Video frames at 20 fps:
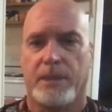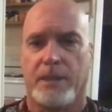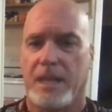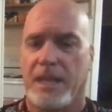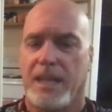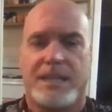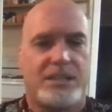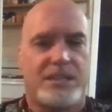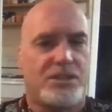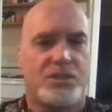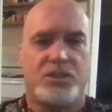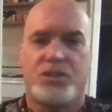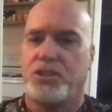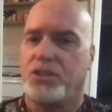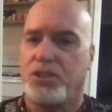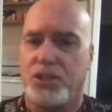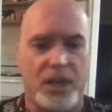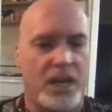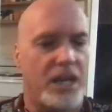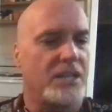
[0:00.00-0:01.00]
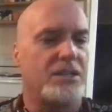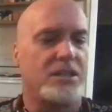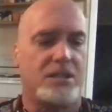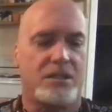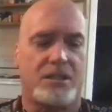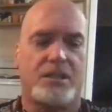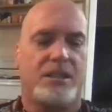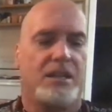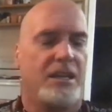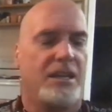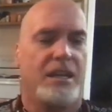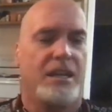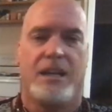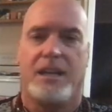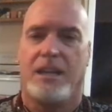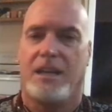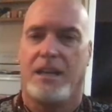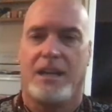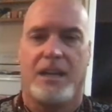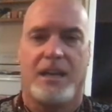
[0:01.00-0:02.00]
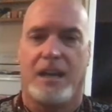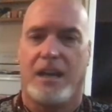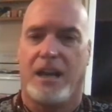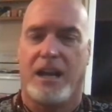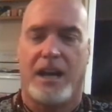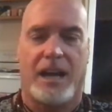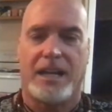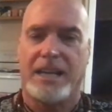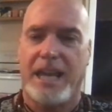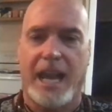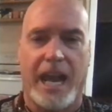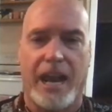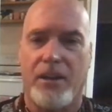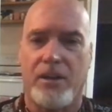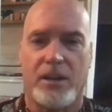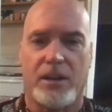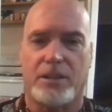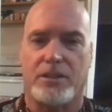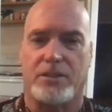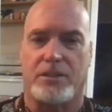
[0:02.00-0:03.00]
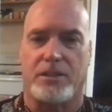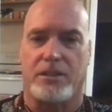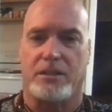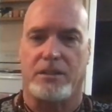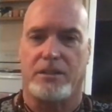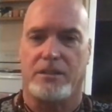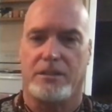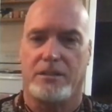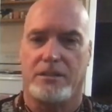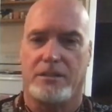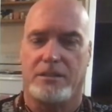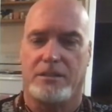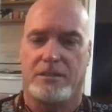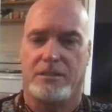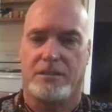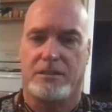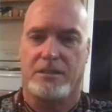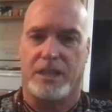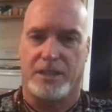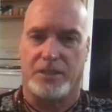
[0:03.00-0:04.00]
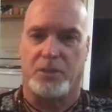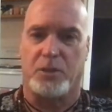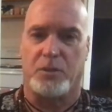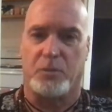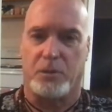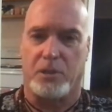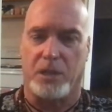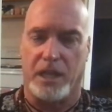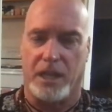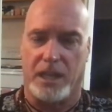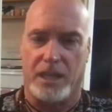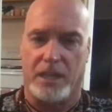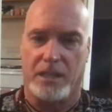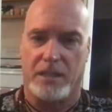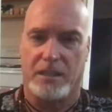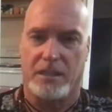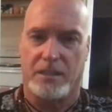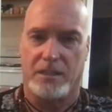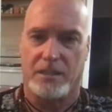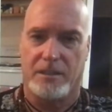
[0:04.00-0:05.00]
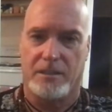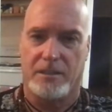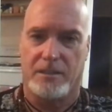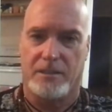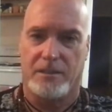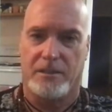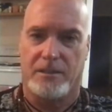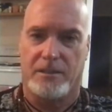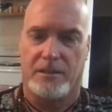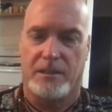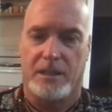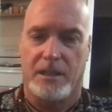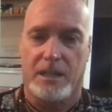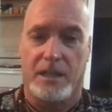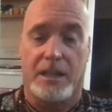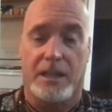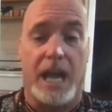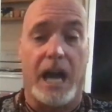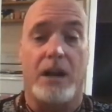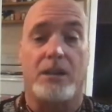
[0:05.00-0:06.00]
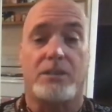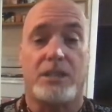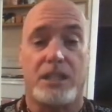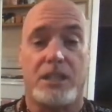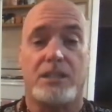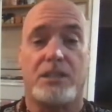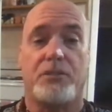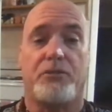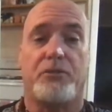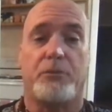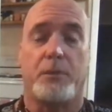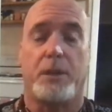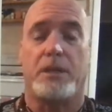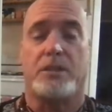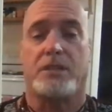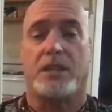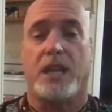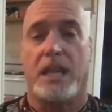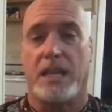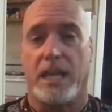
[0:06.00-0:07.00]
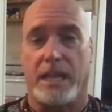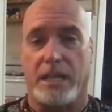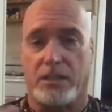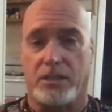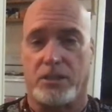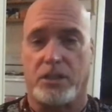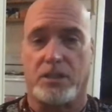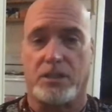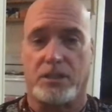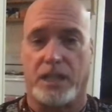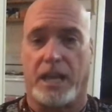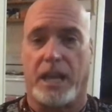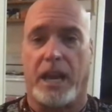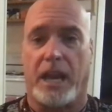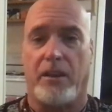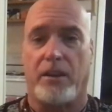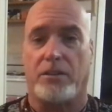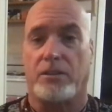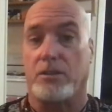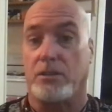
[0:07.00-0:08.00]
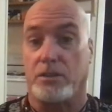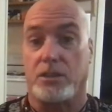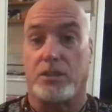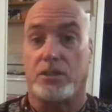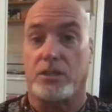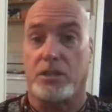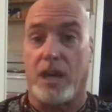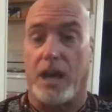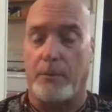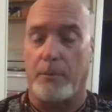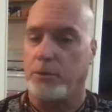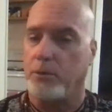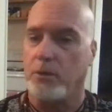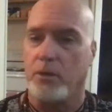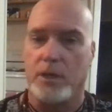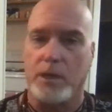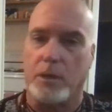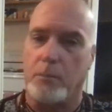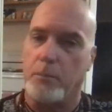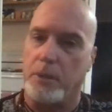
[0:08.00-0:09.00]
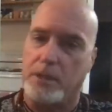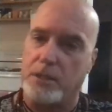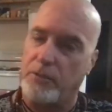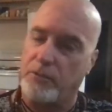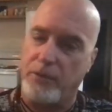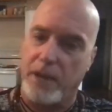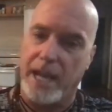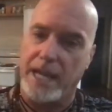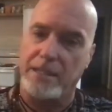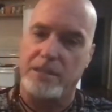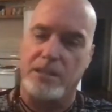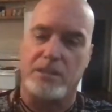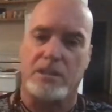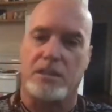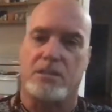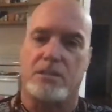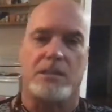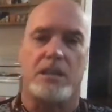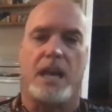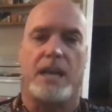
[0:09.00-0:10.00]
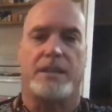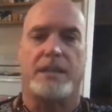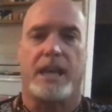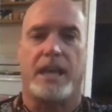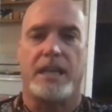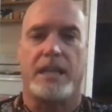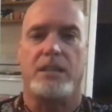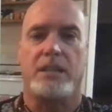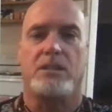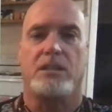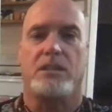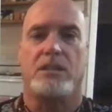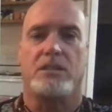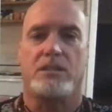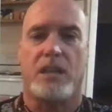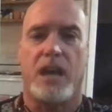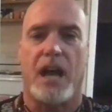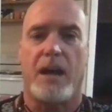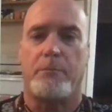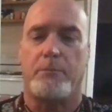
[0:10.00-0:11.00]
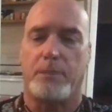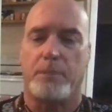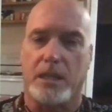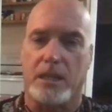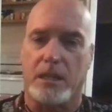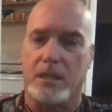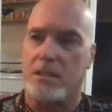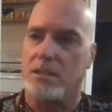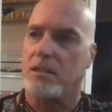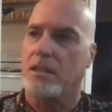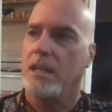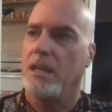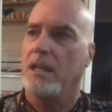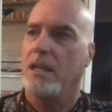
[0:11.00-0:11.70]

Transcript: It's just a character that you're playing. Now, it's easy for me to say that it's just a character, just stop doing it. But the fact is, it's not that easy to stop, because